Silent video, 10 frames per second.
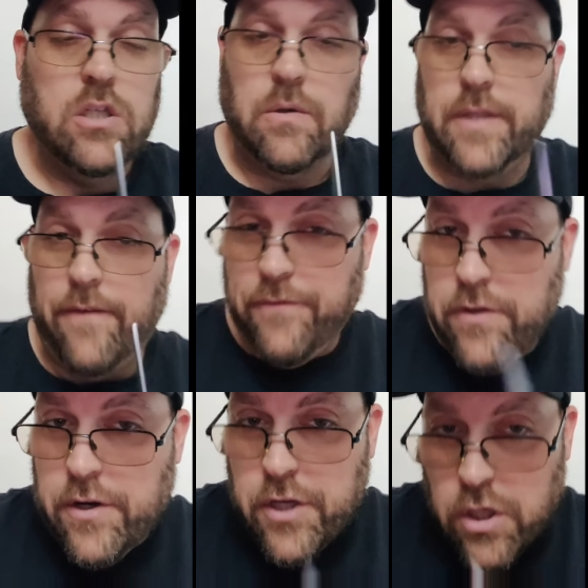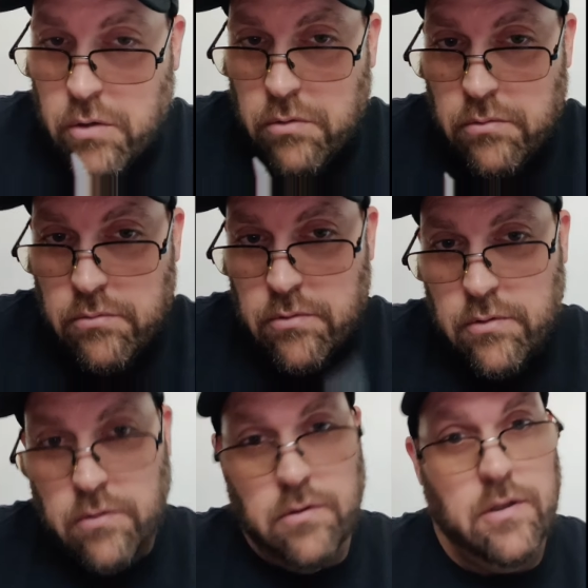So without further ado,
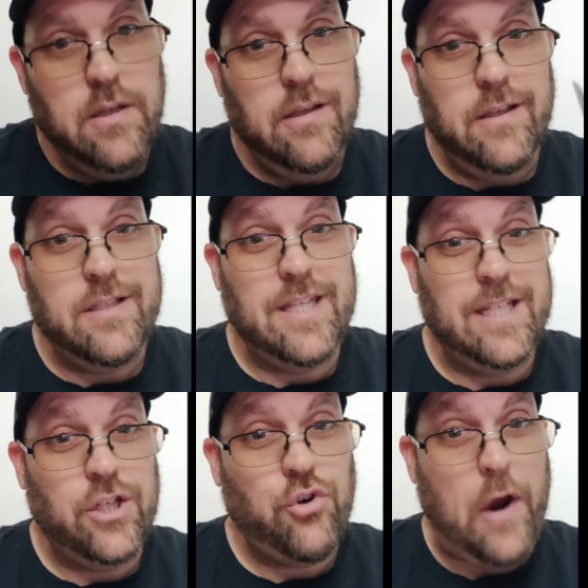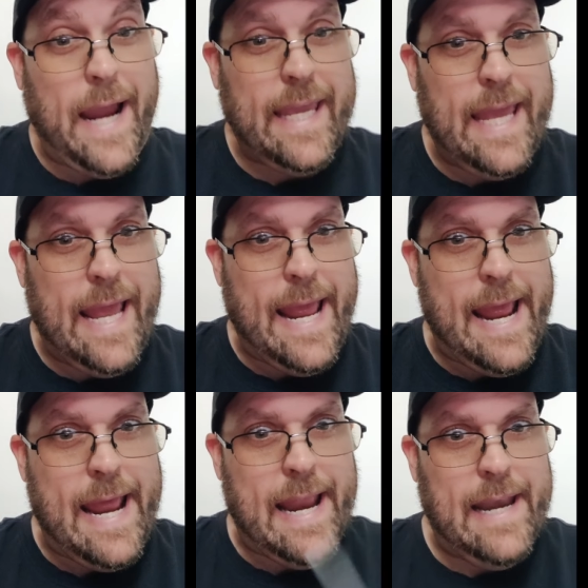let's get to
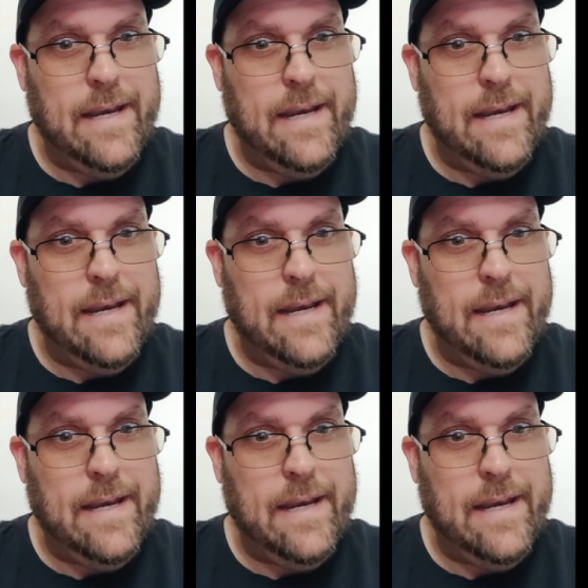cracking.